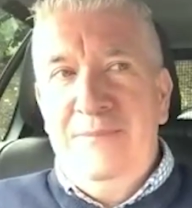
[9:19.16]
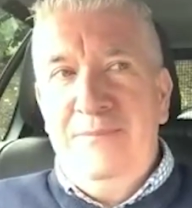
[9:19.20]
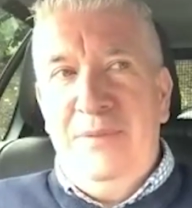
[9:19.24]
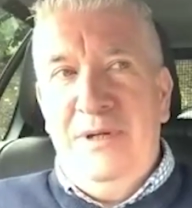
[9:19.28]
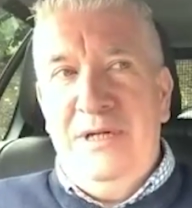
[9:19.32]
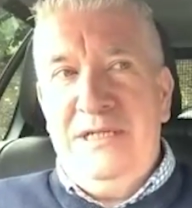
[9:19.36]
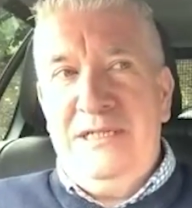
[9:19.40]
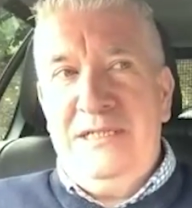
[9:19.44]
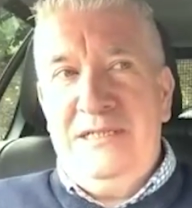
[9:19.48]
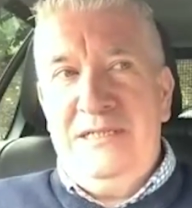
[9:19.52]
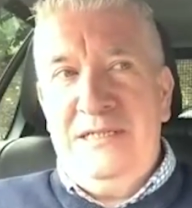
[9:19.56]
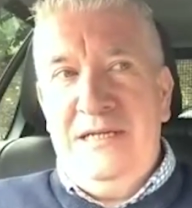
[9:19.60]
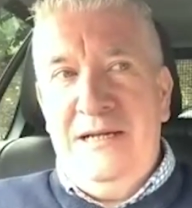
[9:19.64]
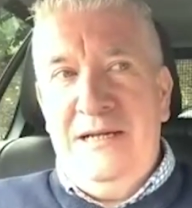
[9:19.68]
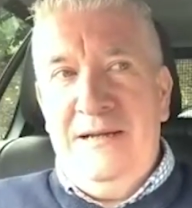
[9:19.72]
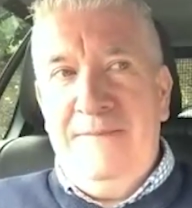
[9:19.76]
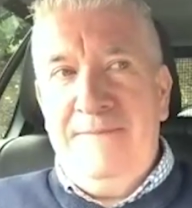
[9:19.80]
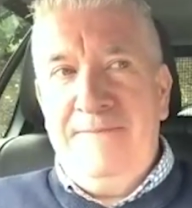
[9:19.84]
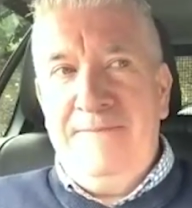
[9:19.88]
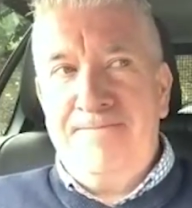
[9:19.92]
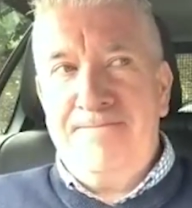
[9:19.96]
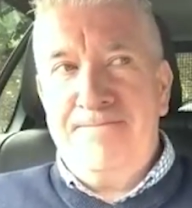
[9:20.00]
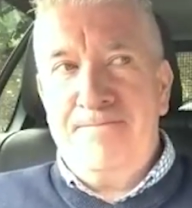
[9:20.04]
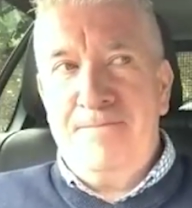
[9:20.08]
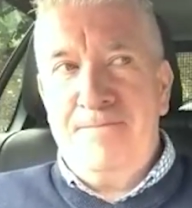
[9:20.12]
But
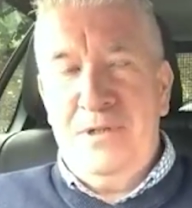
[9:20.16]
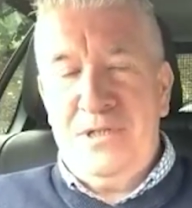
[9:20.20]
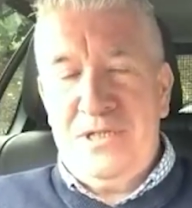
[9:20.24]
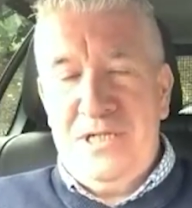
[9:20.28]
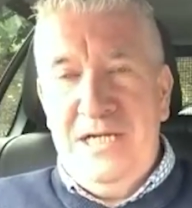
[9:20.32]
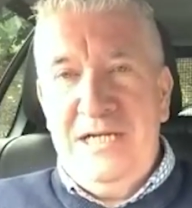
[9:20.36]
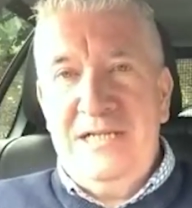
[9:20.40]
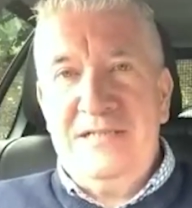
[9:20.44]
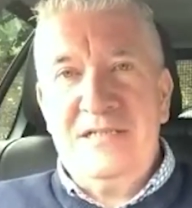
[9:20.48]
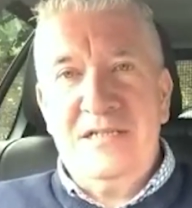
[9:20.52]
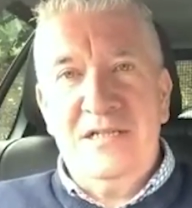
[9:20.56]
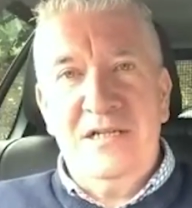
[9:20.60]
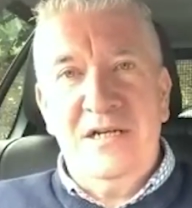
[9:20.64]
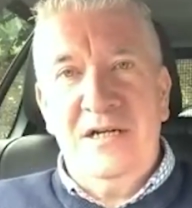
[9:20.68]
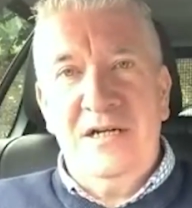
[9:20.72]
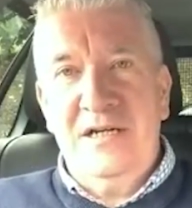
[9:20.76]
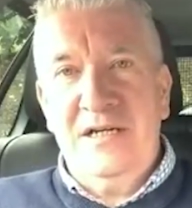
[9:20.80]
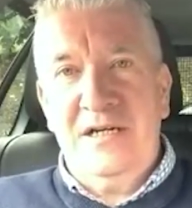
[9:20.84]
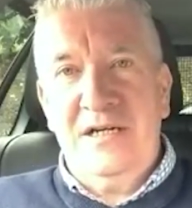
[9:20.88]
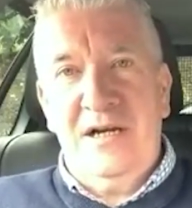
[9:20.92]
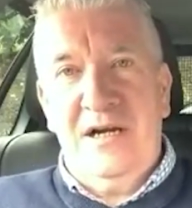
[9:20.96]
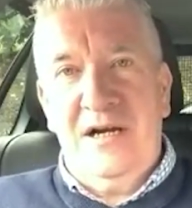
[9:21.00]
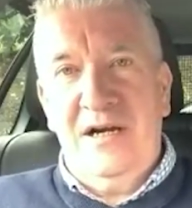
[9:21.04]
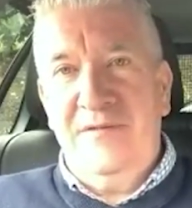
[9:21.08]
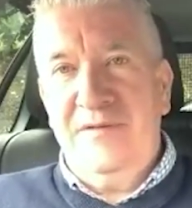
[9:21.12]
but yeah, it's a
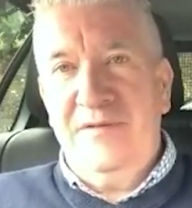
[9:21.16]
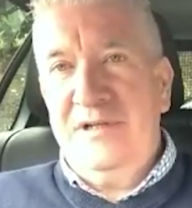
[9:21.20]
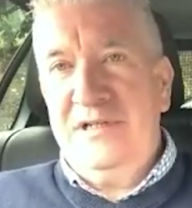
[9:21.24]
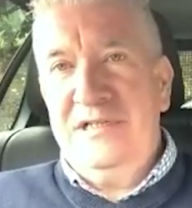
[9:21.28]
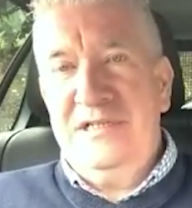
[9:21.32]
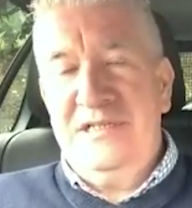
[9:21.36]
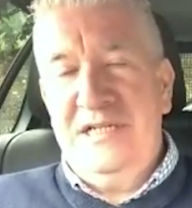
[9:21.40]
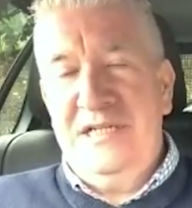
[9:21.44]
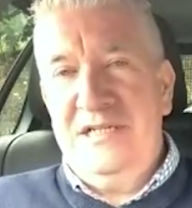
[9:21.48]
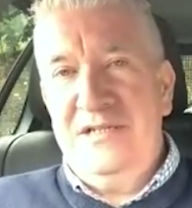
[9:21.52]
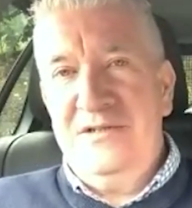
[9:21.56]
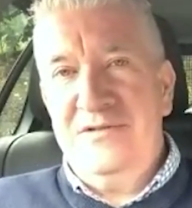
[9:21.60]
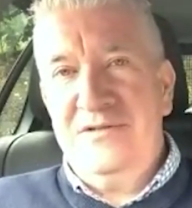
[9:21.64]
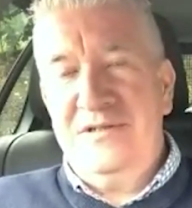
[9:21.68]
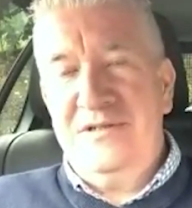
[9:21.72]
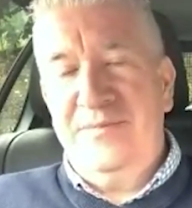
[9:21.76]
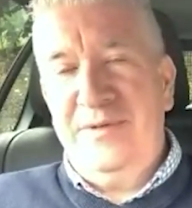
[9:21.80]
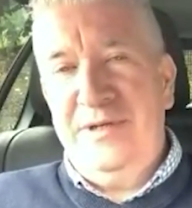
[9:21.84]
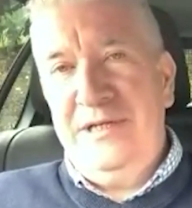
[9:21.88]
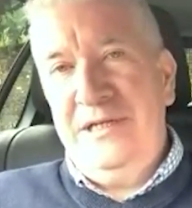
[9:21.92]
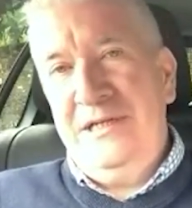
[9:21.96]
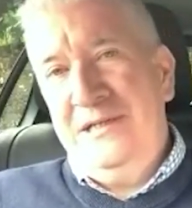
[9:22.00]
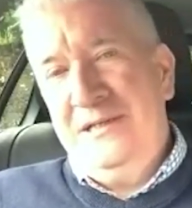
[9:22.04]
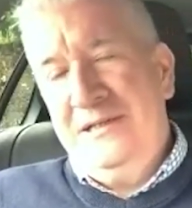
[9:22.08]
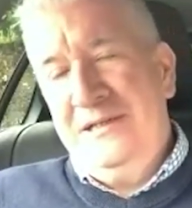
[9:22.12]
learning curve. It continues to
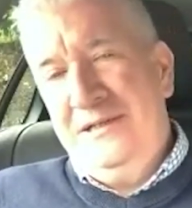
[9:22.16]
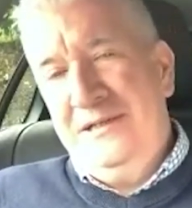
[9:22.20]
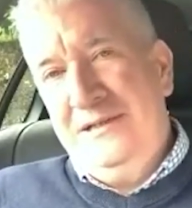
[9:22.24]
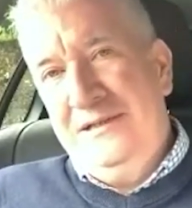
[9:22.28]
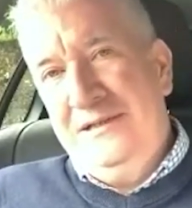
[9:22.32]
be.